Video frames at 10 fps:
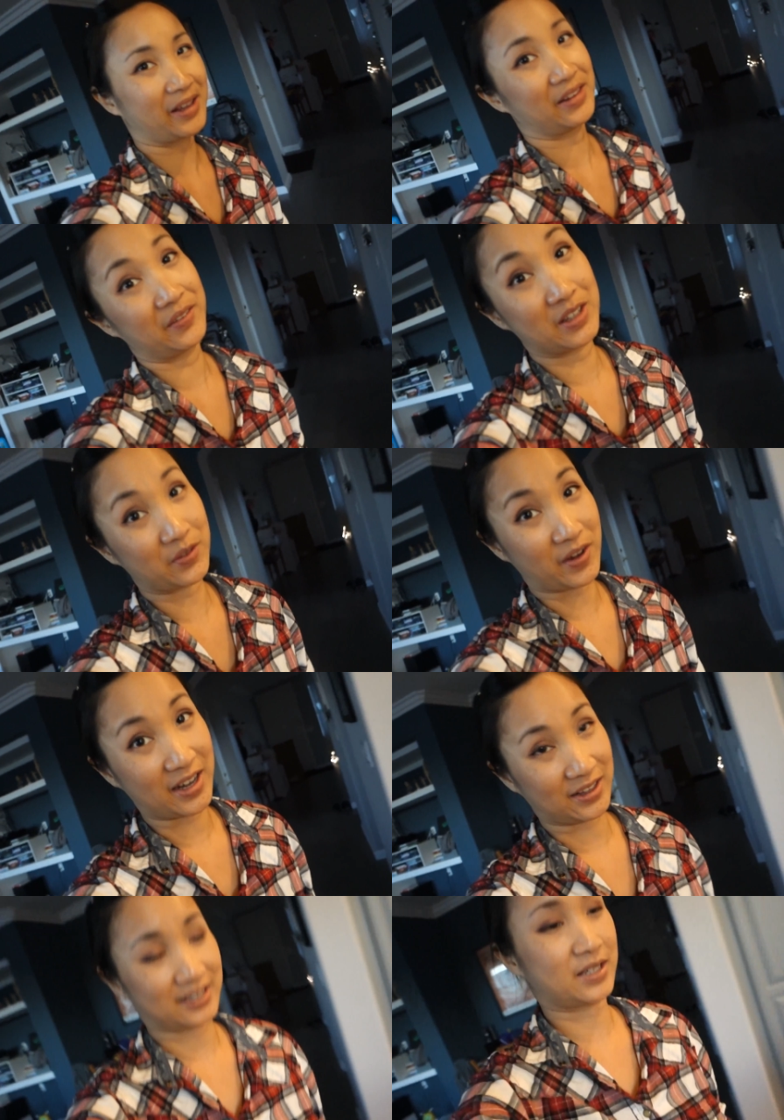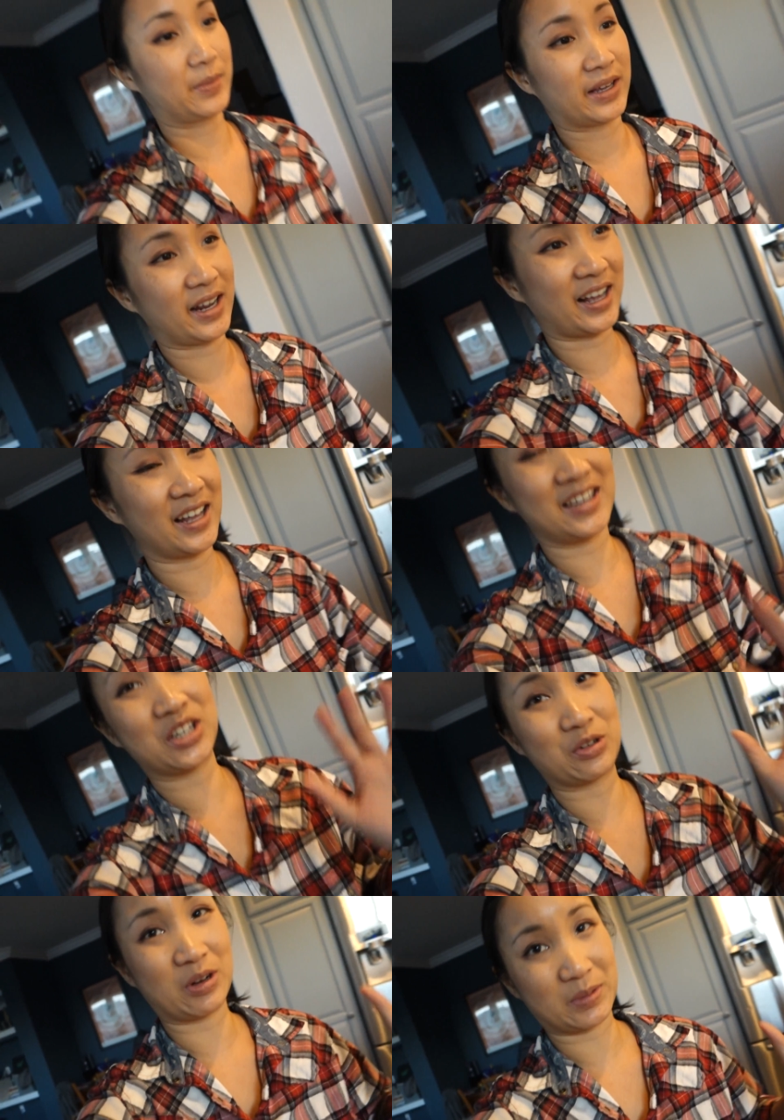Livy's finally to bed. I got
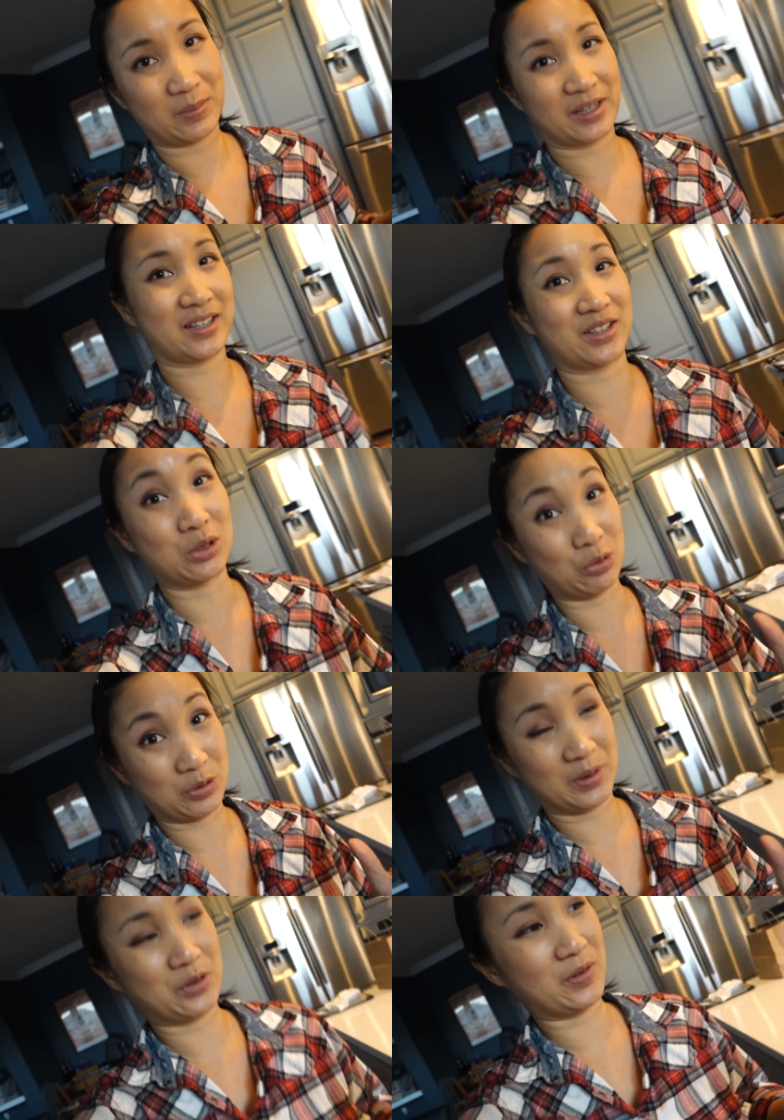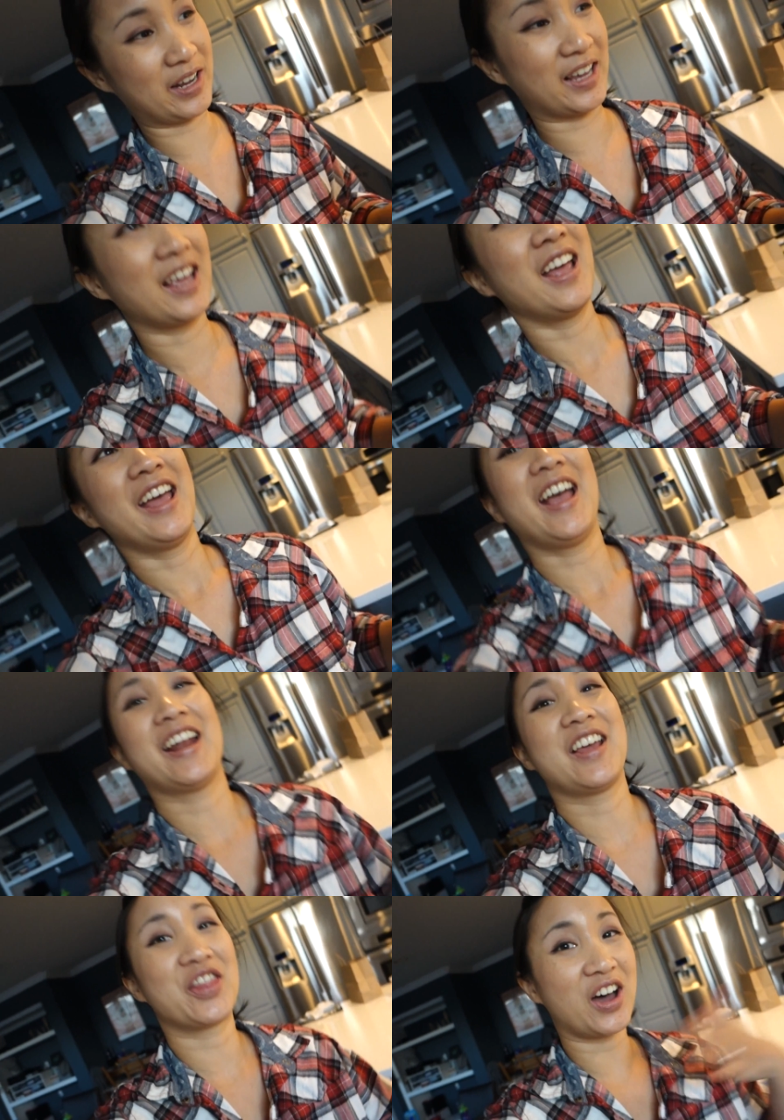interrupted because the doorbell rang,
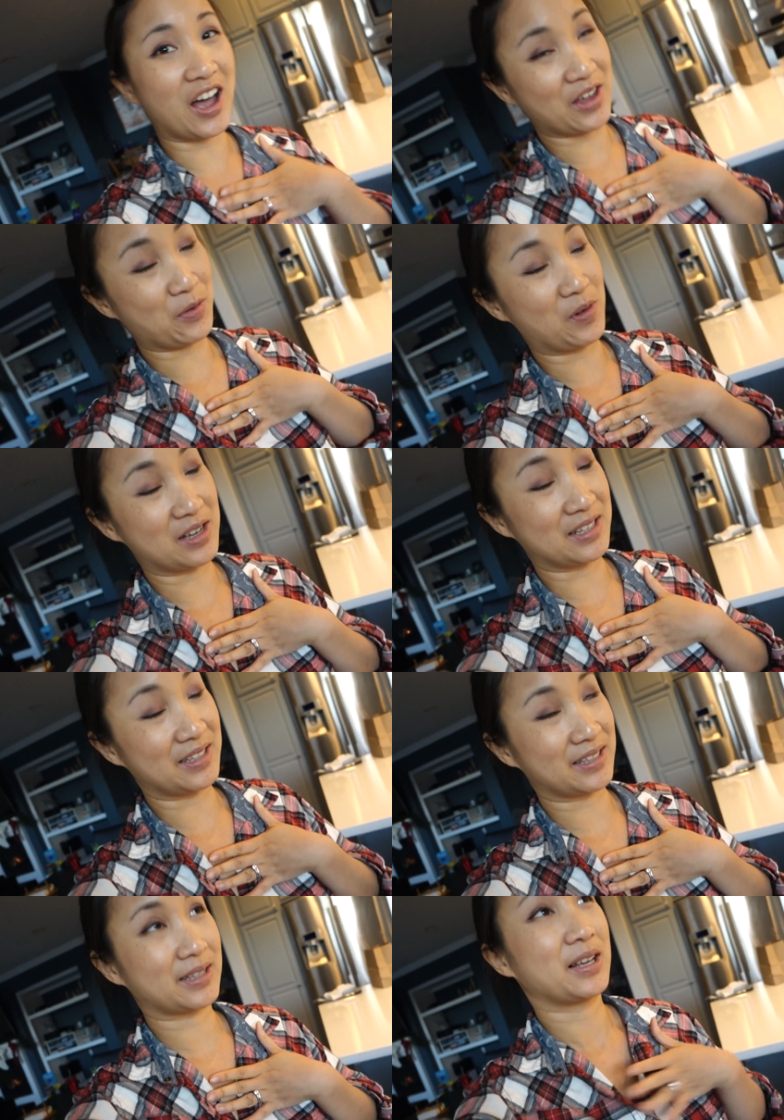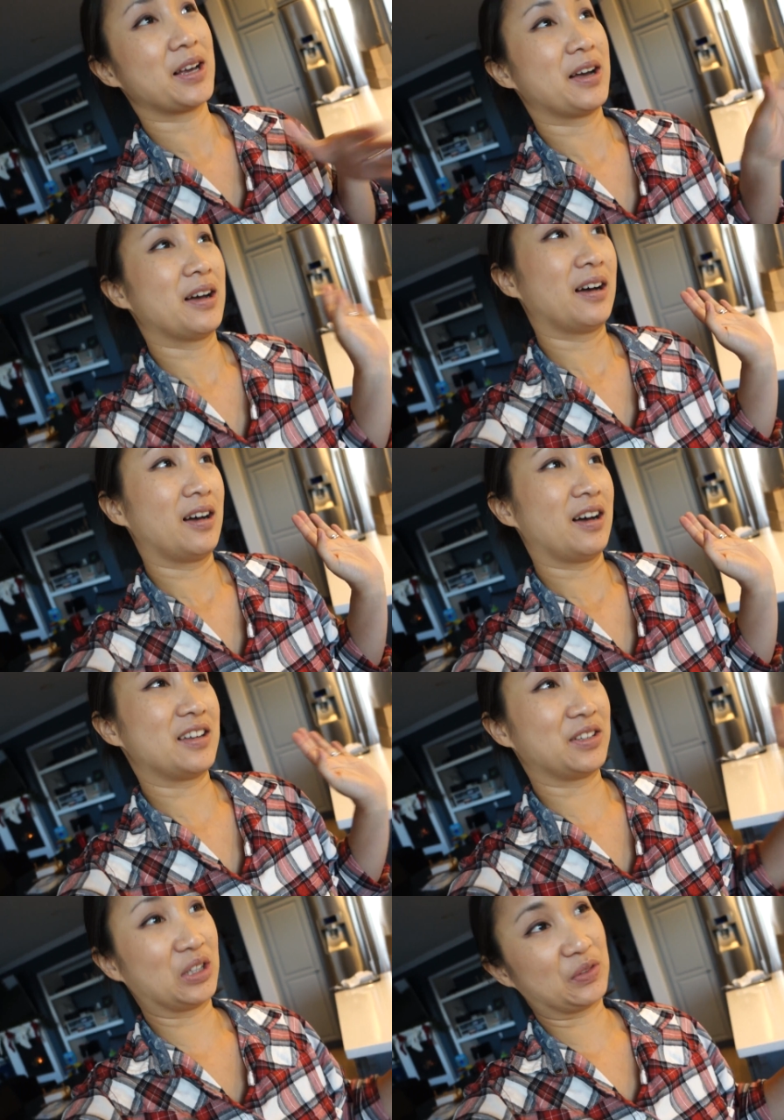and I thought it was a
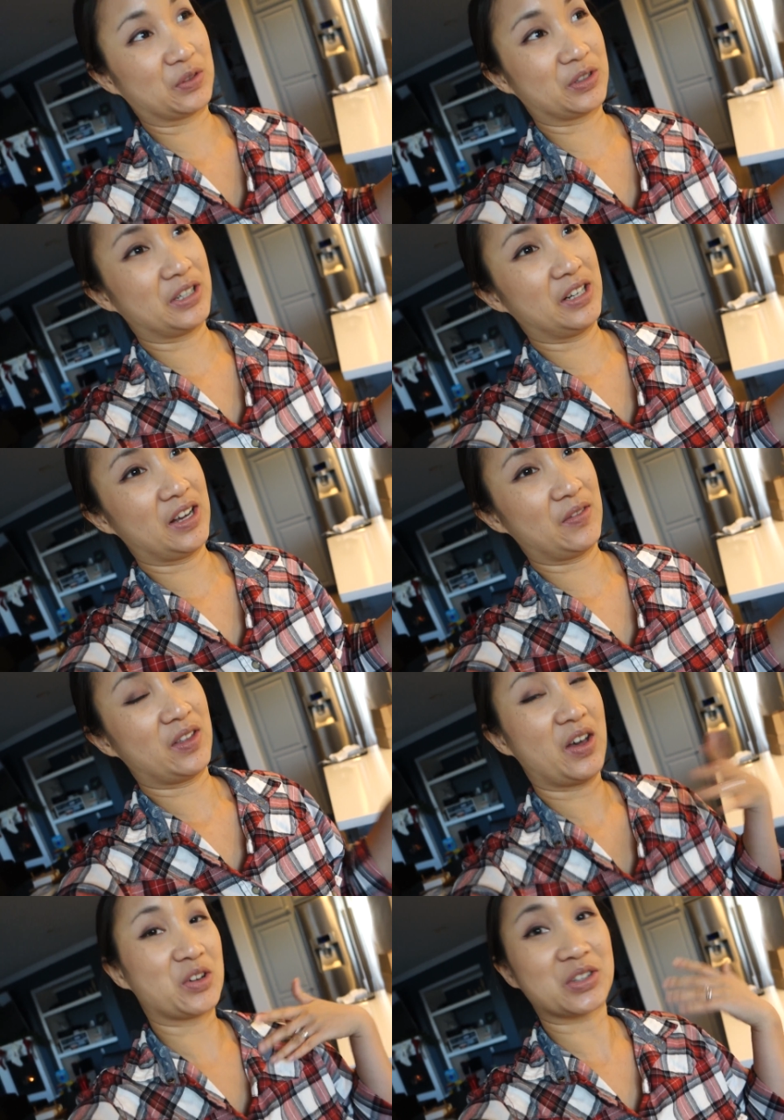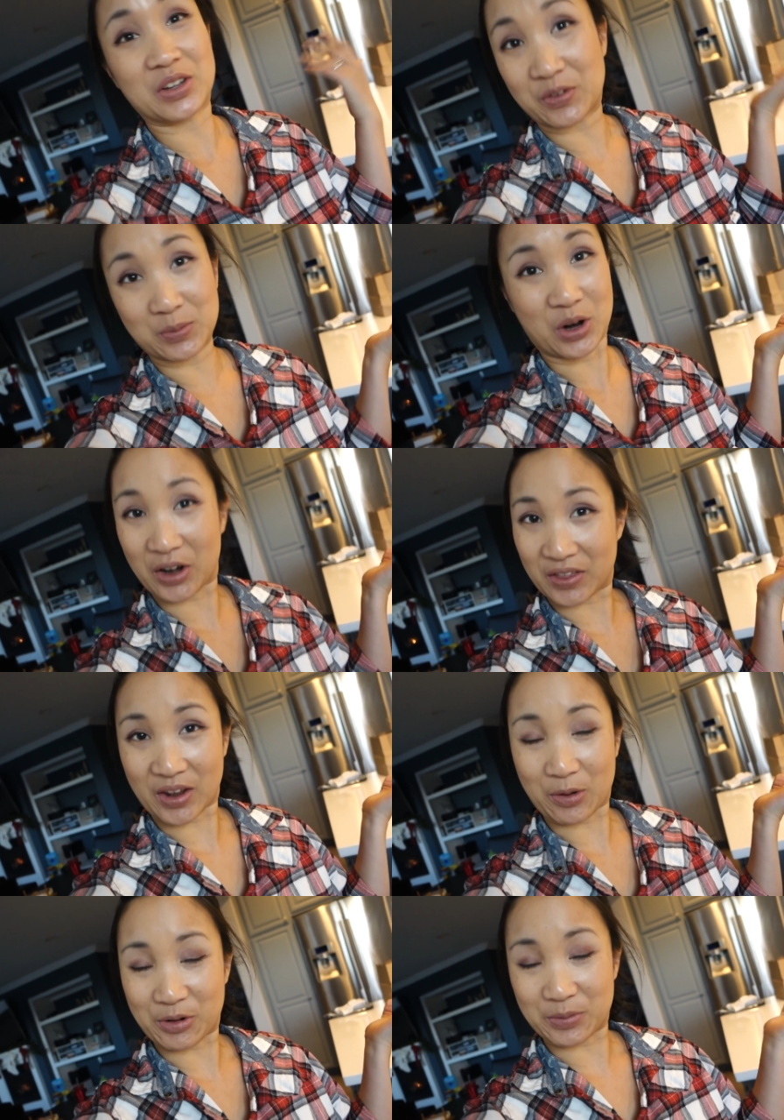delivery of the other stuff from Target
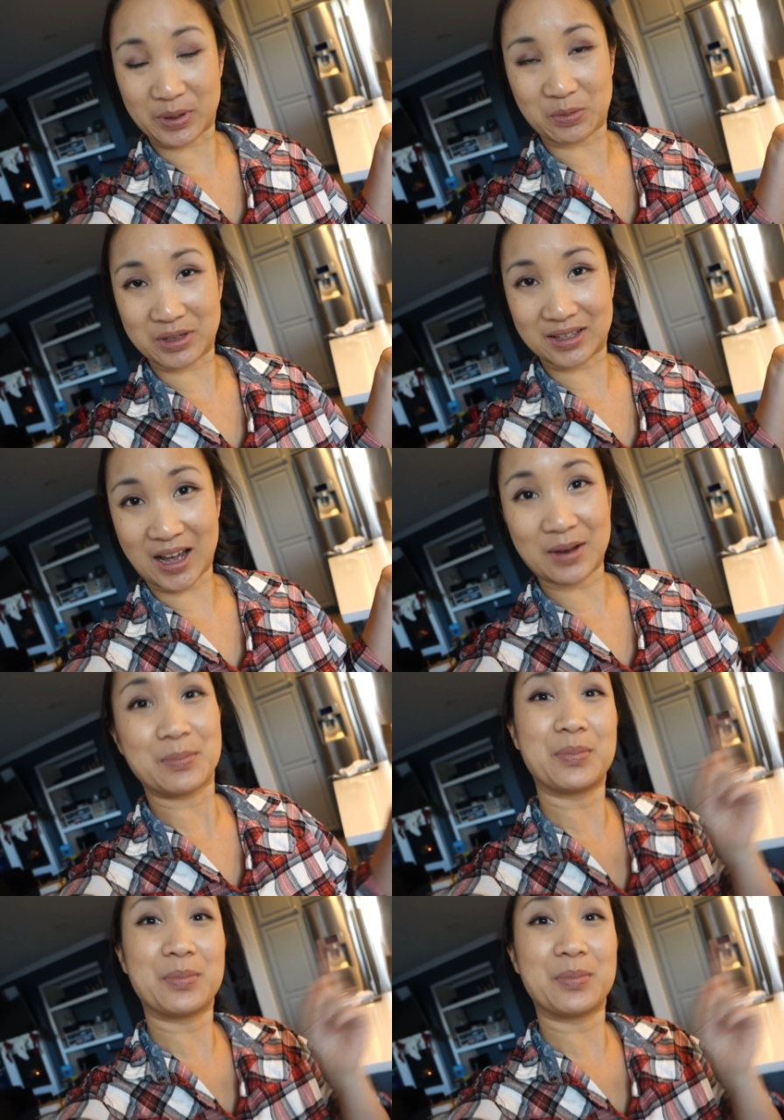that I ordered, but it was not.